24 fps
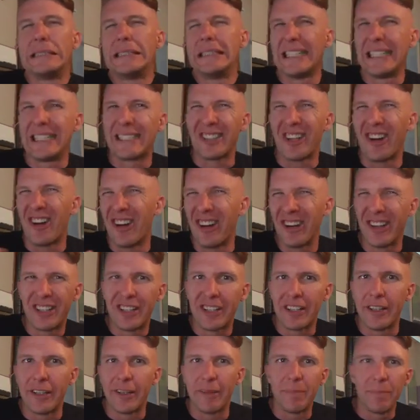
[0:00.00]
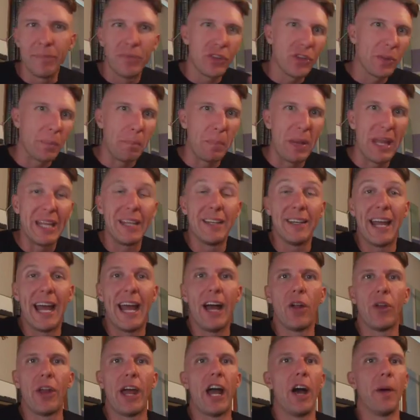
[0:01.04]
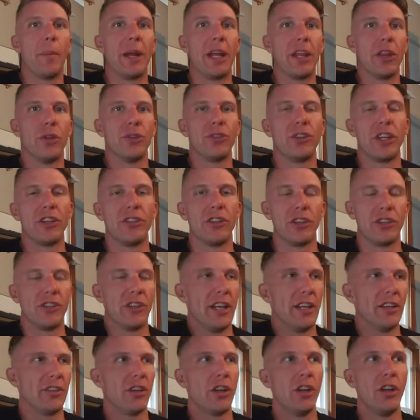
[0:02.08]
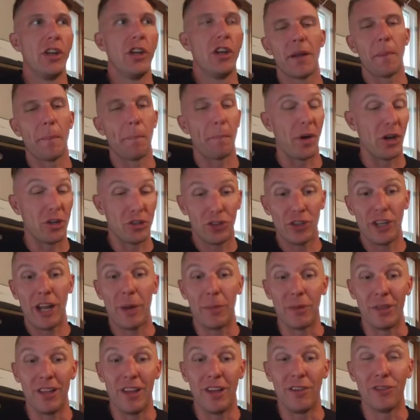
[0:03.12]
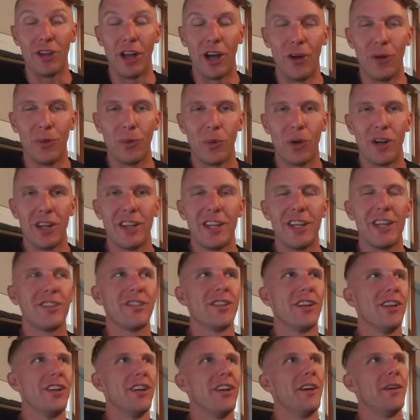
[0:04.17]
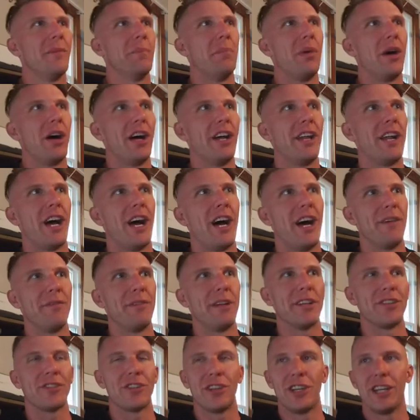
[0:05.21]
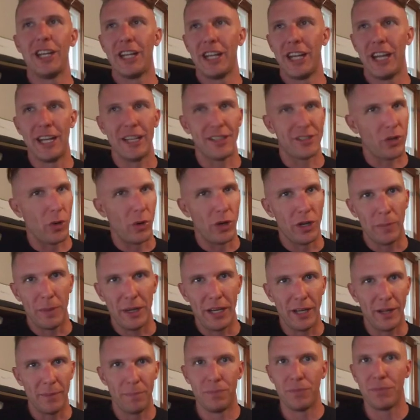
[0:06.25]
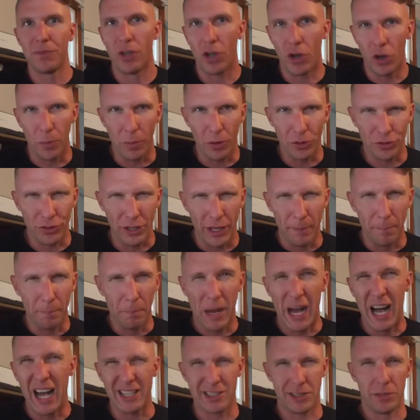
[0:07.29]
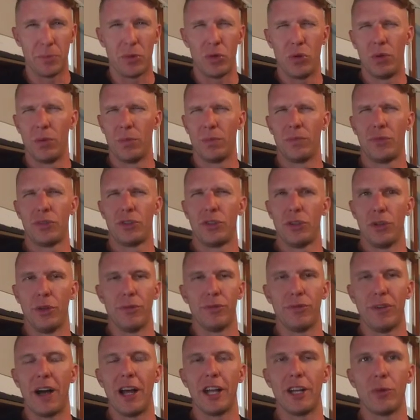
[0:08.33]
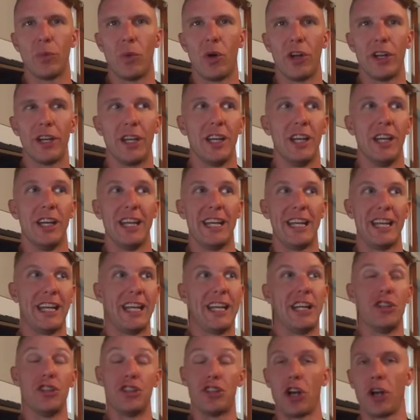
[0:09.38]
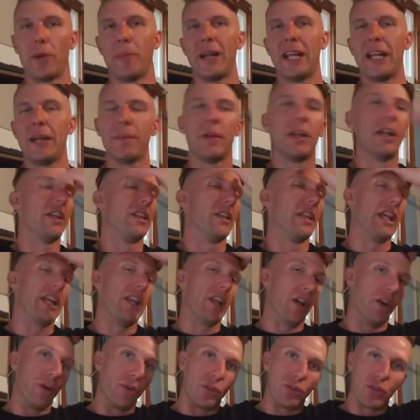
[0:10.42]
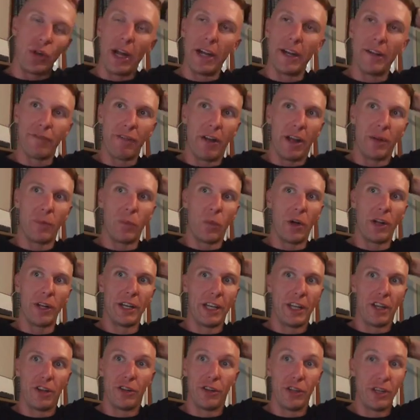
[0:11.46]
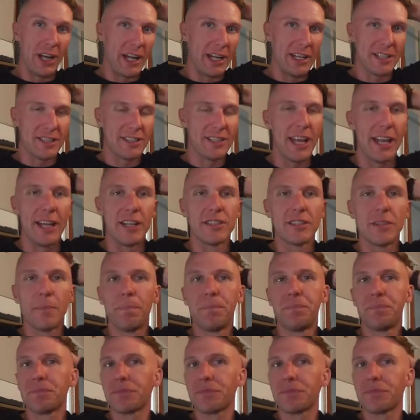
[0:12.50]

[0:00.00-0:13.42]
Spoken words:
it's hard to pin down how many of those things exist. Personally, I would love to own one of these, but obviously it's going to be almost impossible to find one in Germany, let alone trying to find one here in the United States.